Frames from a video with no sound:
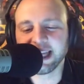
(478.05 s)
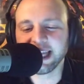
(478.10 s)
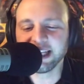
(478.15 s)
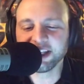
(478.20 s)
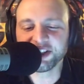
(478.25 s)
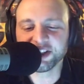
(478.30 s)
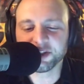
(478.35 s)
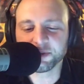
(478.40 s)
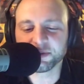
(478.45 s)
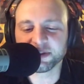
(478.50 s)

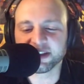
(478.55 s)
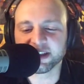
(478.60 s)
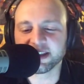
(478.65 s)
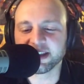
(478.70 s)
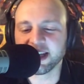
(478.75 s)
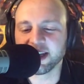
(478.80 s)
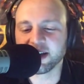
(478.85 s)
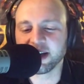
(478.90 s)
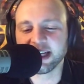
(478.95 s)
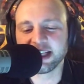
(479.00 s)
it just was
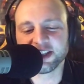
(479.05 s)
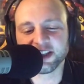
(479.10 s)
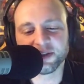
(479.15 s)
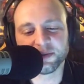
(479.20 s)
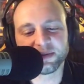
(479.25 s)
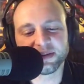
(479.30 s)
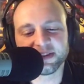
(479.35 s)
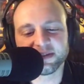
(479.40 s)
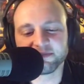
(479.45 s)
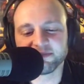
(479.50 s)
an it, it
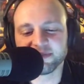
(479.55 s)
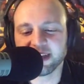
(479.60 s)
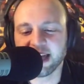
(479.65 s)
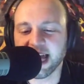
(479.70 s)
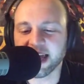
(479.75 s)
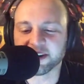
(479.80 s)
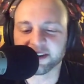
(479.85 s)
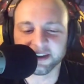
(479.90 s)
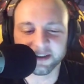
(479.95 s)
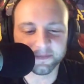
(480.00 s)
just was
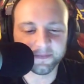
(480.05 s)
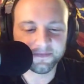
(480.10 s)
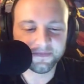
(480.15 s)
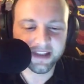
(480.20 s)
I don't know.